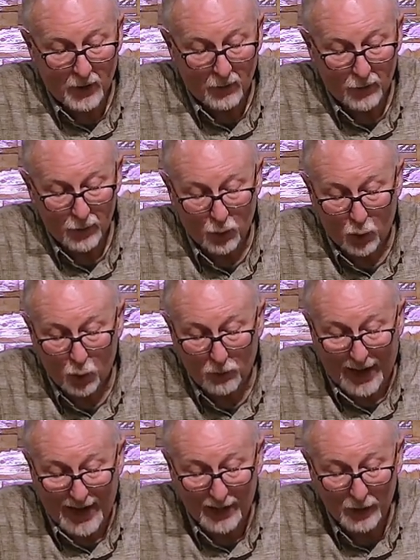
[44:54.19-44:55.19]
for your whole
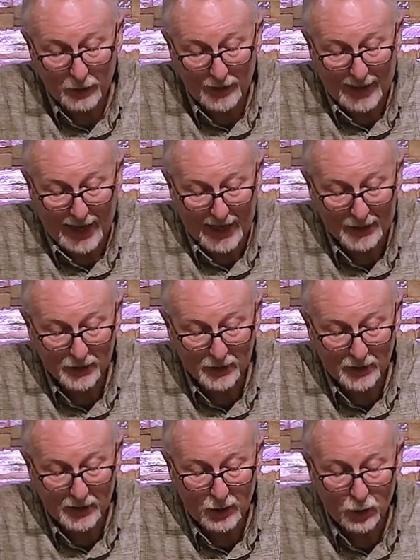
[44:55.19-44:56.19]
body to be cast
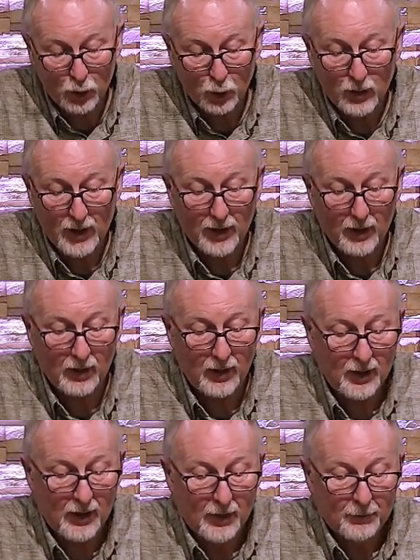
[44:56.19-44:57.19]
into hell.
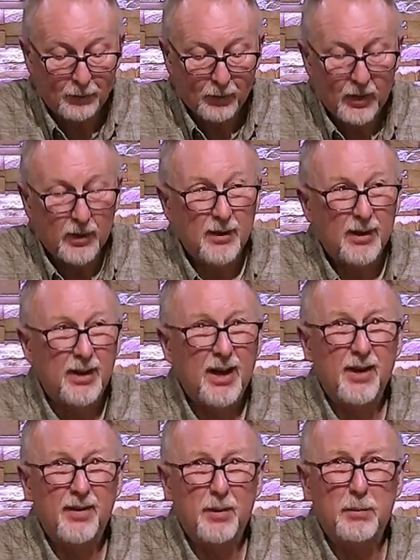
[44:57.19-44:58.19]
And that,
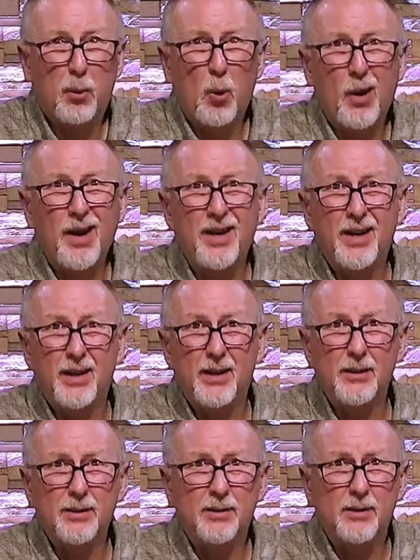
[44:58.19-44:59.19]
uh, the point is,